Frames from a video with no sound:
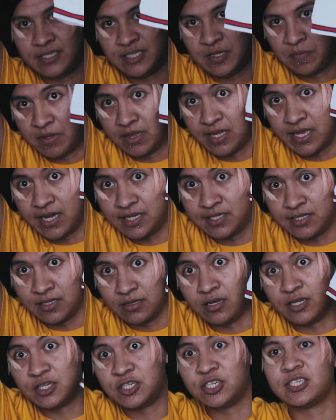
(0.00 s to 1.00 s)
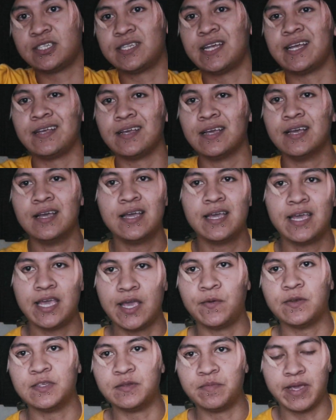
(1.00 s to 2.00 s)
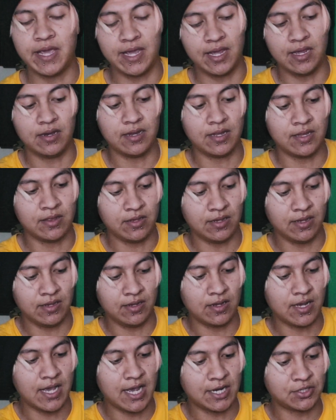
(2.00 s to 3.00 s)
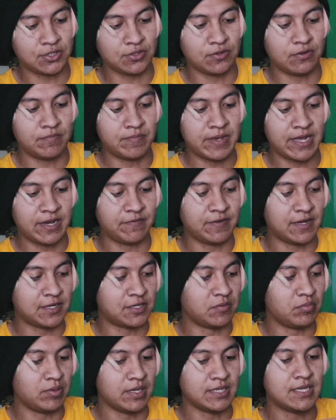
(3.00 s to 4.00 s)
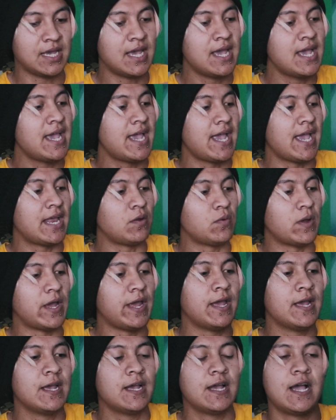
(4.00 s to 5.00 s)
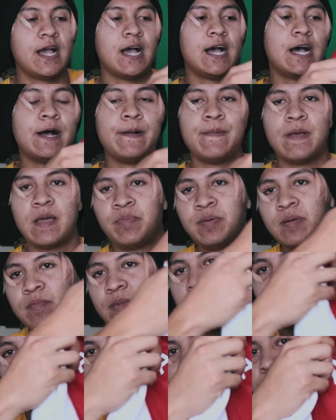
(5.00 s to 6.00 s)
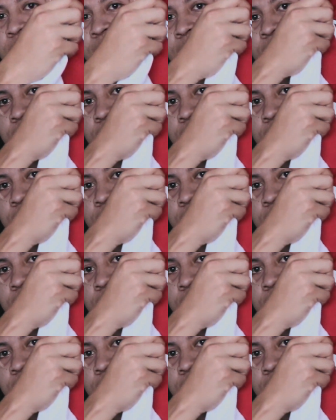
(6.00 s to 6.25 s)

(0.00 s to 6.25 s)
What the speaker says: simulated to look just like it was made in the actual manufacturer place. Anyway, I put my name on